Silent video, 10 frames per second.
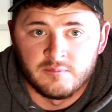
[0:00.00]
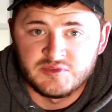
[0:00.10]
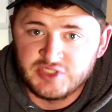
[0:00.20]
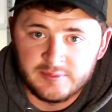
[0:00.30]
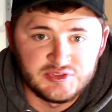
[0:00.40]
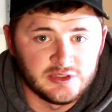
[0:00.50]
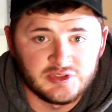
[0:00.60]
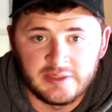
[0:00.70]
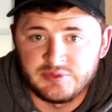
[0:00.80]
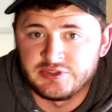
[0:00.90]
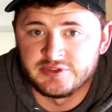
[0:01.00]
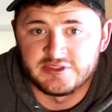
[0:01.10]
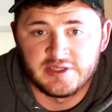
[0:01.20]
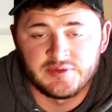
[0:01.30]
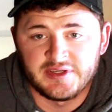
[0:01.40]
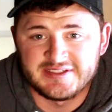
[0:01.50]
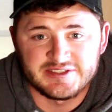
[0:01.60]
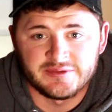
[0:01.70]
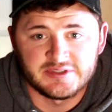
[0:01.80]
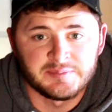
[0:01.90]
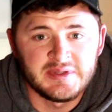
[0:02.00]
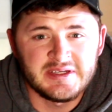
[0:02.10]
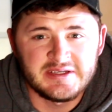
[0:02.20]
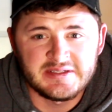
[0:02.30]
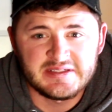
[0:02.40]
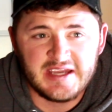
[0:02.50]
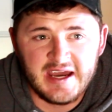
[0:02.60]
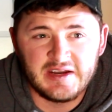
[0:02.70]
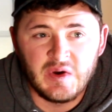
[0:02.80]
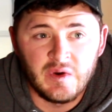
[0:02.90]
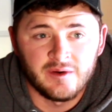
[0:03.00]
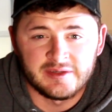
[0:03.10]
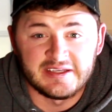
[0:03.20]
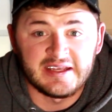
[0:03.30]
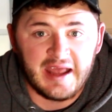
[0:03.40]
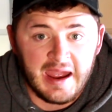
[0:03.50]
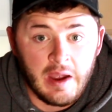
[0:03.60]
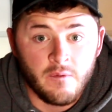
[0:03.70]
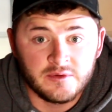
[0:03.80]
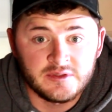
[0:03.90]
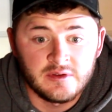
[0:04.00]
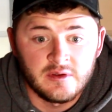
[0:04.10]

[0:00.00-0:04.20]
sub-zero temperatures and everything, so it's been kind of hard to get out,